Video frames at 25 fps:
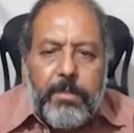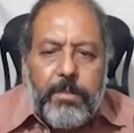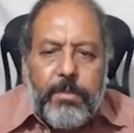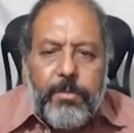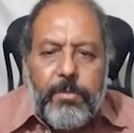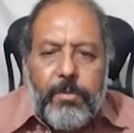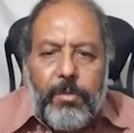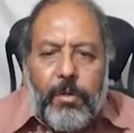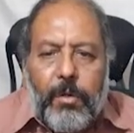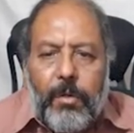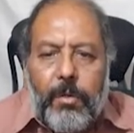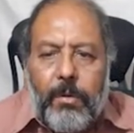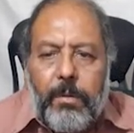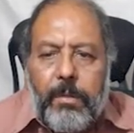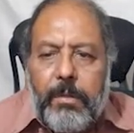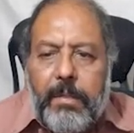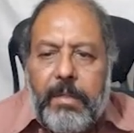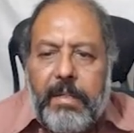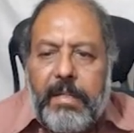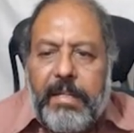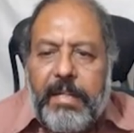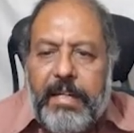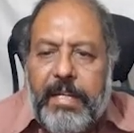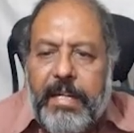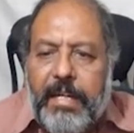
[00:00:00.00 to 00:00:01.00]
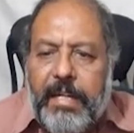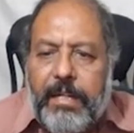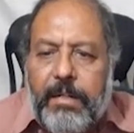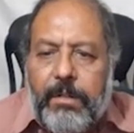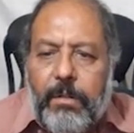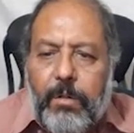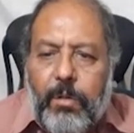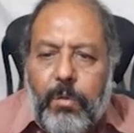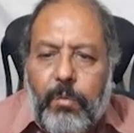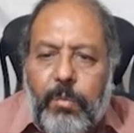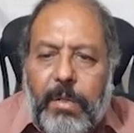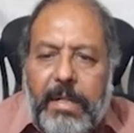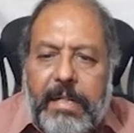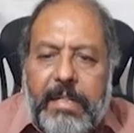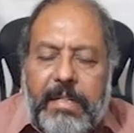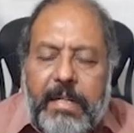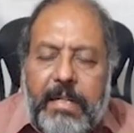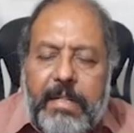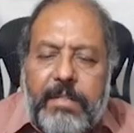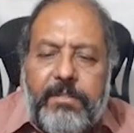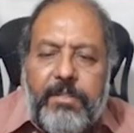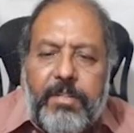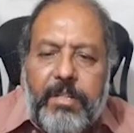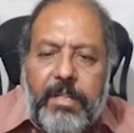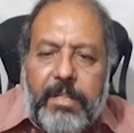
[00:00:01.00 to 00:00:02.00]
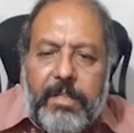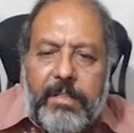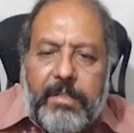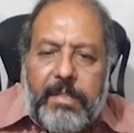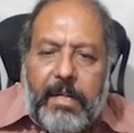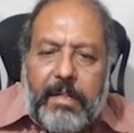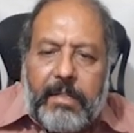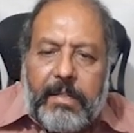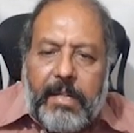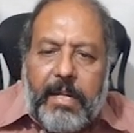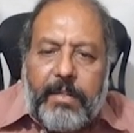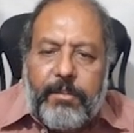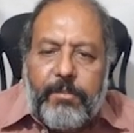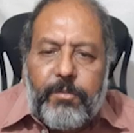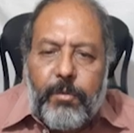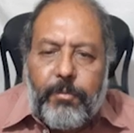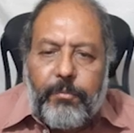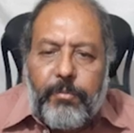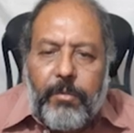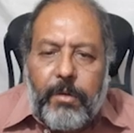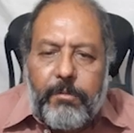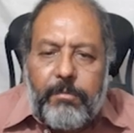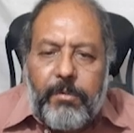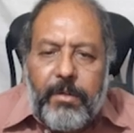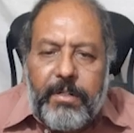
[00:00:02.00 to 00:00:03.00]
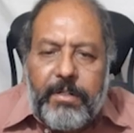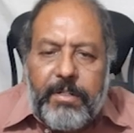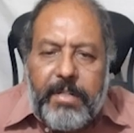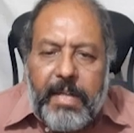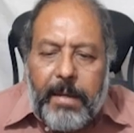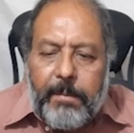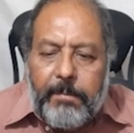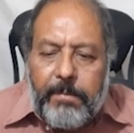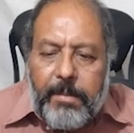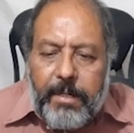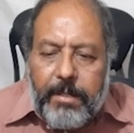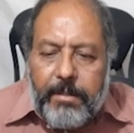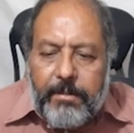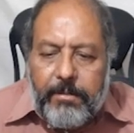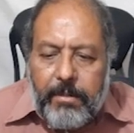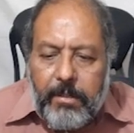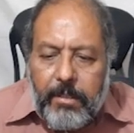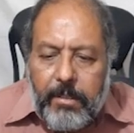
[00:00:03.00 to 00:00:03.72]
So here one can see the glycopholmin tablet